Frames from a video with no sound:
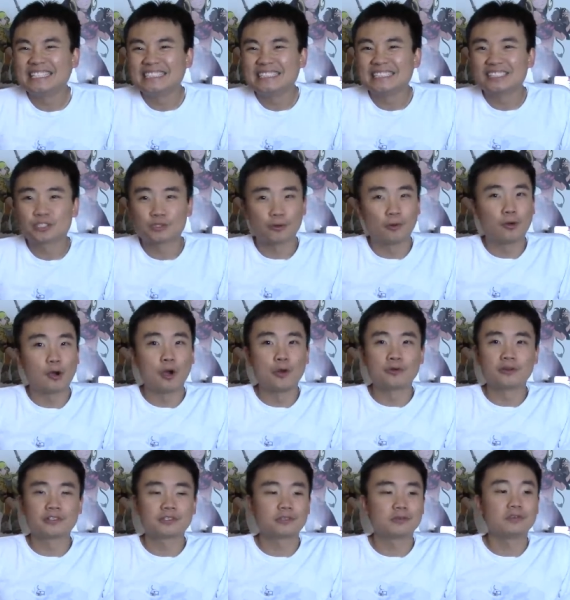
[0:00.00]
Store
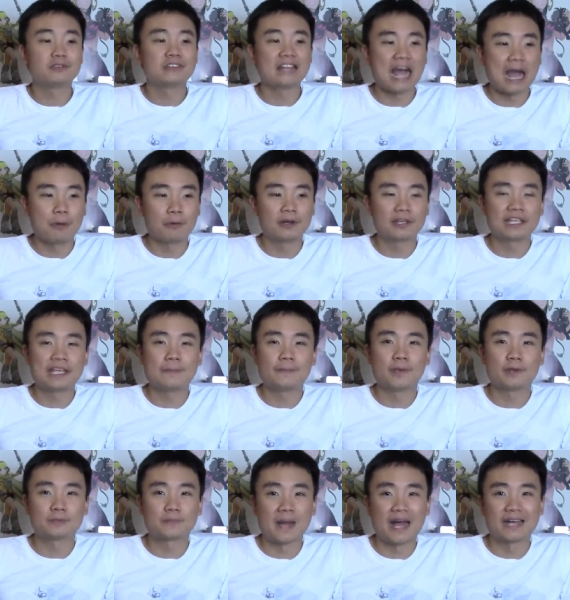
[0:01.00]
owners do not want to keep
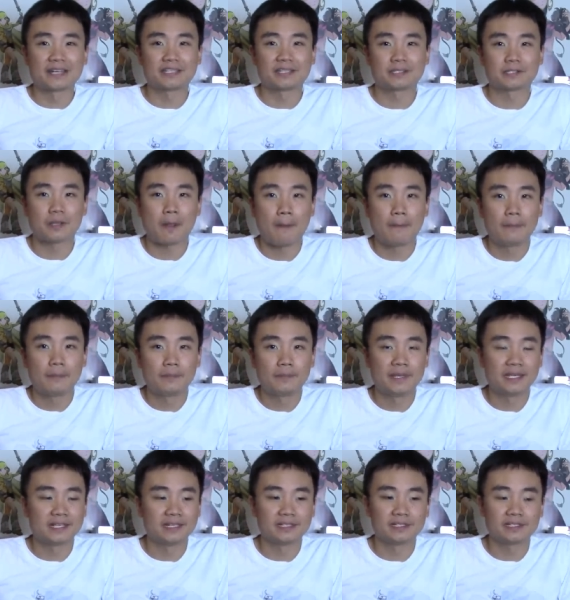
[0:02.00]
those boxes
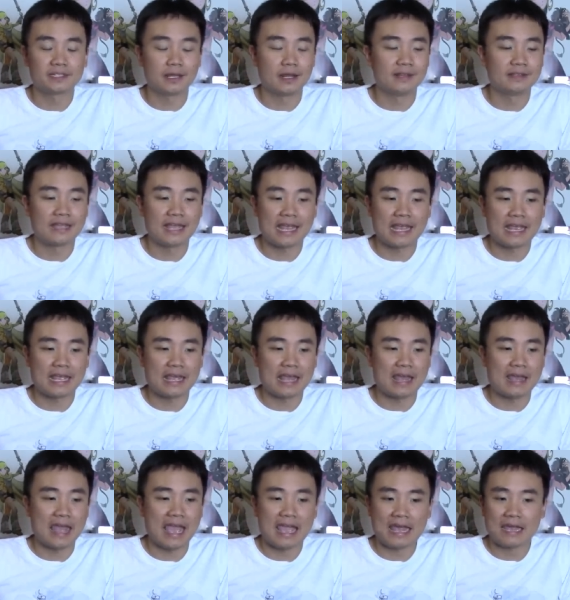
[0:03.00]
because they
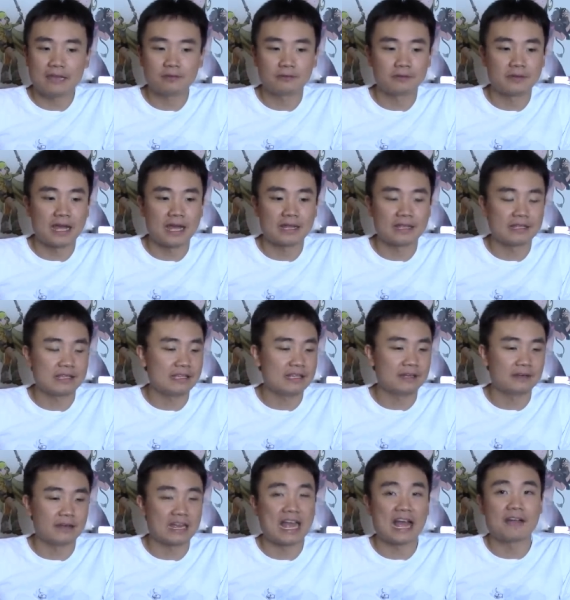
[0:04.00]
A, do not
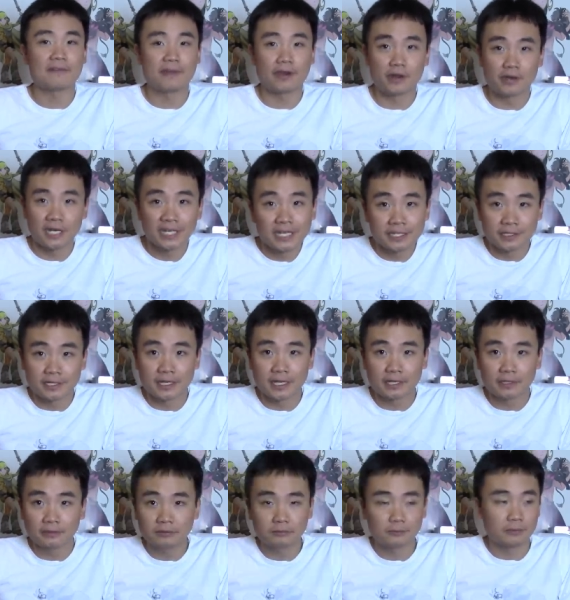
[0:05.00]
either have air
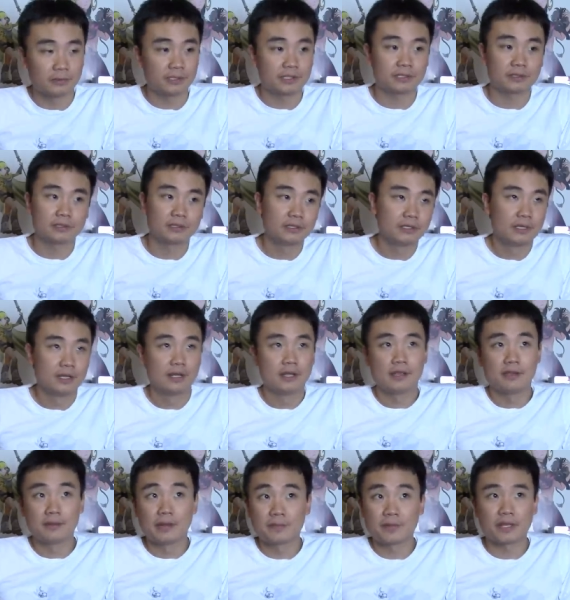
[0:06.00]
conditioning, which
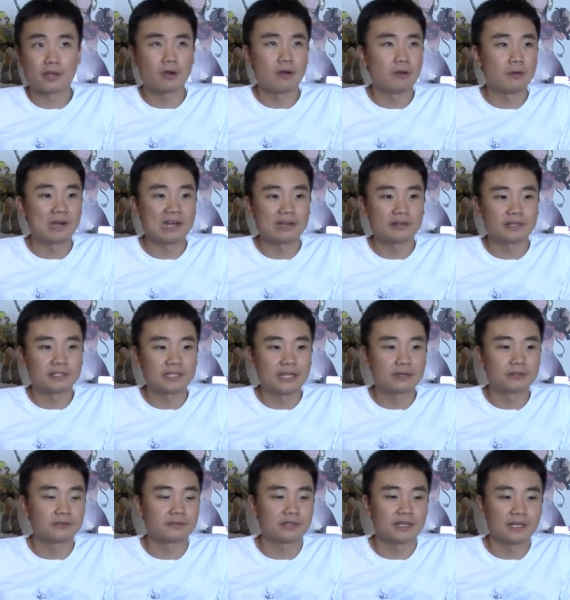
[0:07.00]
you might be like, oh wow, that
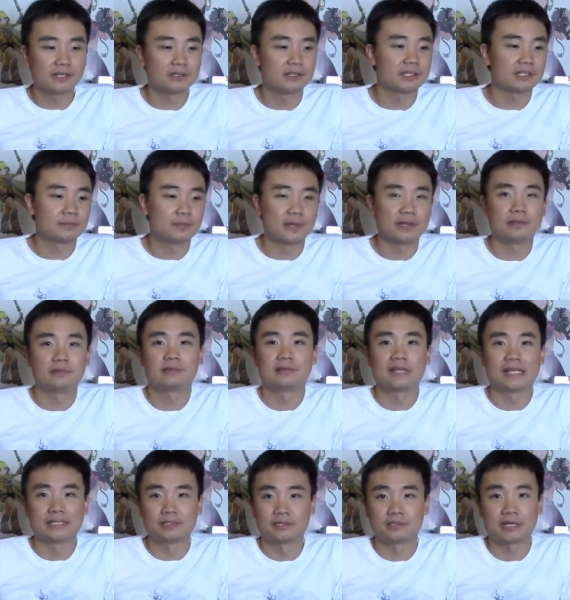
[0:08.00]
sounds ridiculous, but
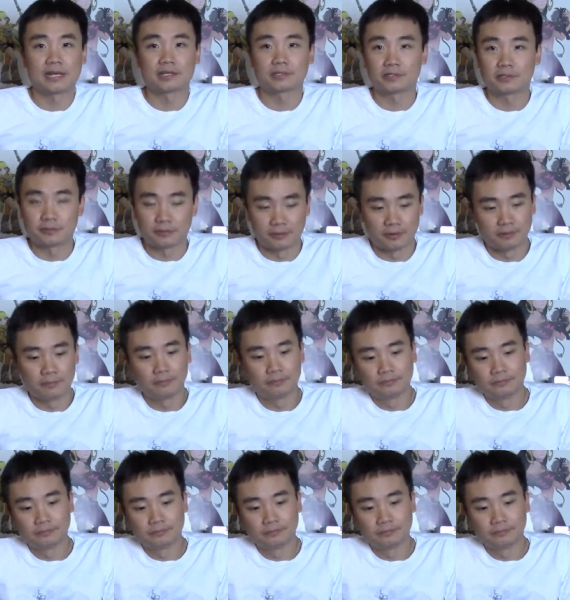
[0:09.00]
it's actually true.